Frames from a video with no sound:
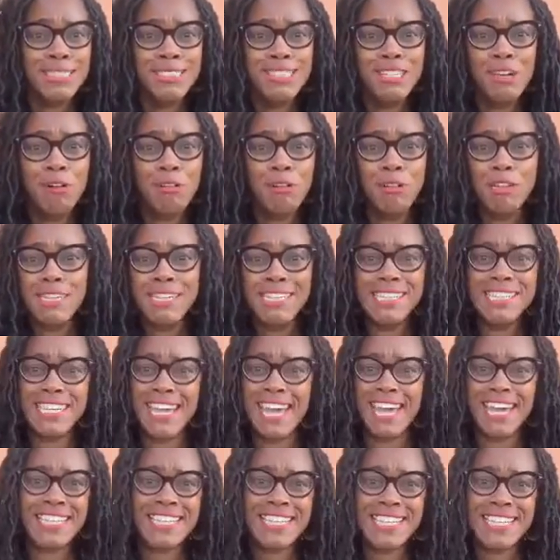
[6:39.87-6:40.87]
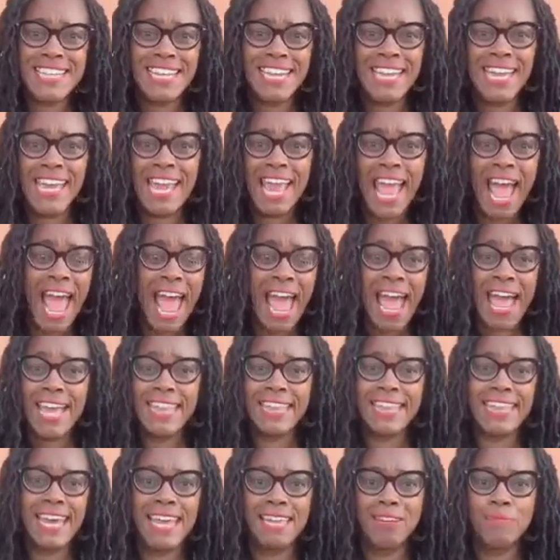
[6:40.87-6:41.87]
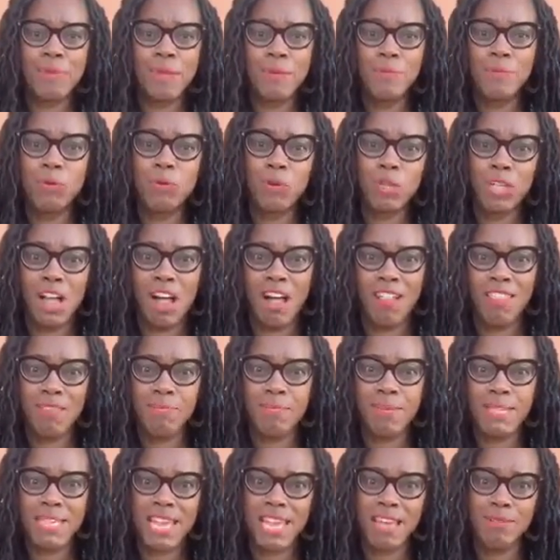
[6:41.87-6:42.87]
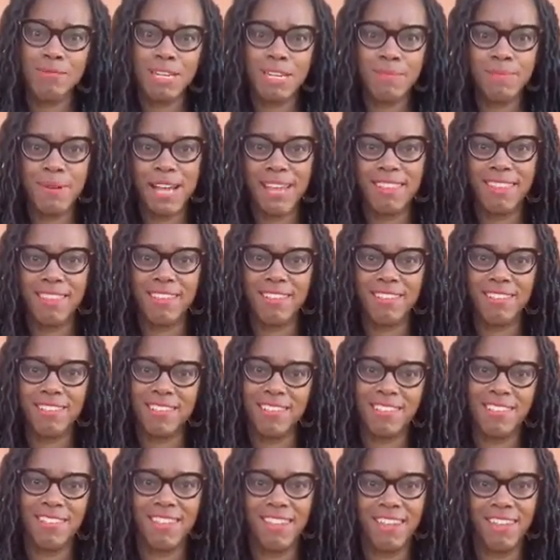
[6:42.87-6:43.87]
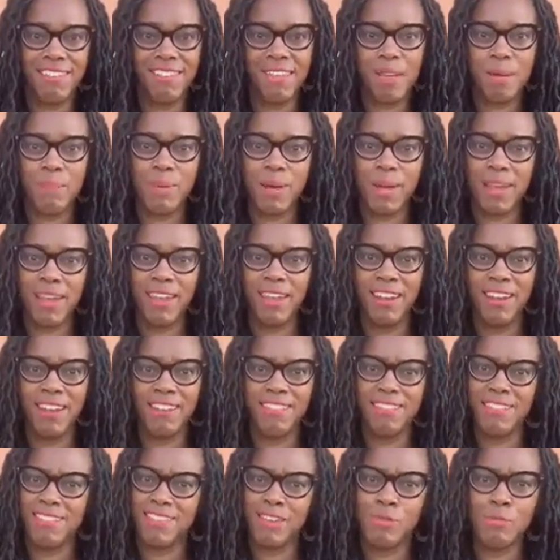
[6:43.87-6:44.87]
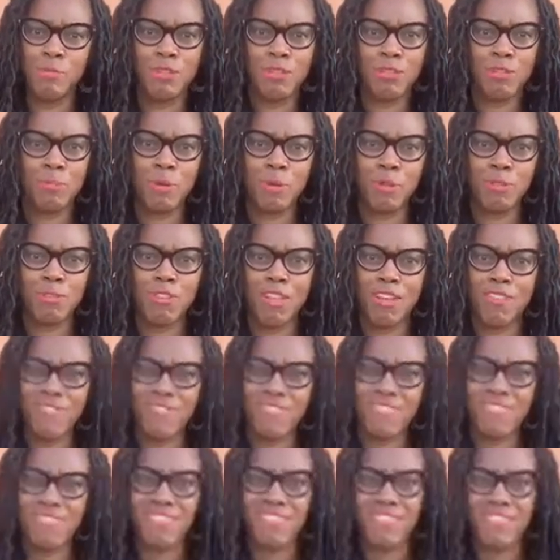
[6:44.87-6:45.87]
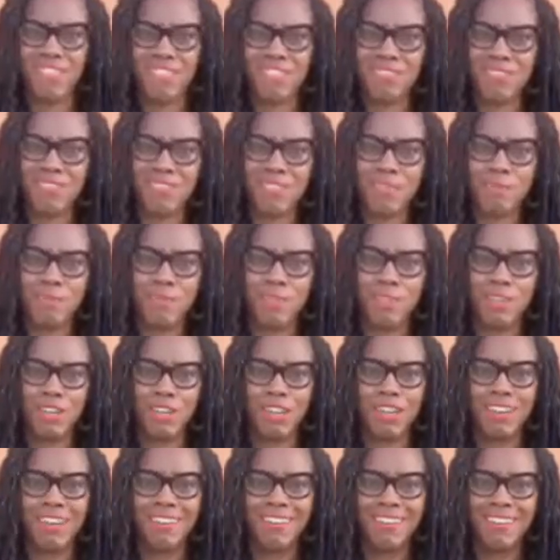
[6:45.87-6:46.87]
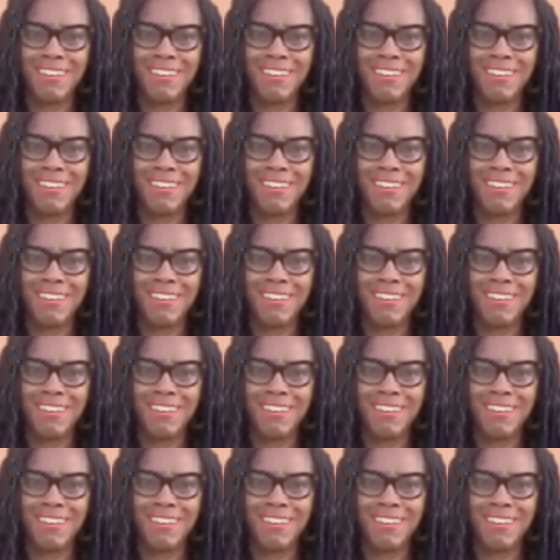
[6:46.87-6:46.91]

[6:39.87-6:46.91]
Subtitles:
loading it to Etsy, and then people would call them and say, I'm gonna buy this, and then they buy it, and then they went to the post office and they ship it to you.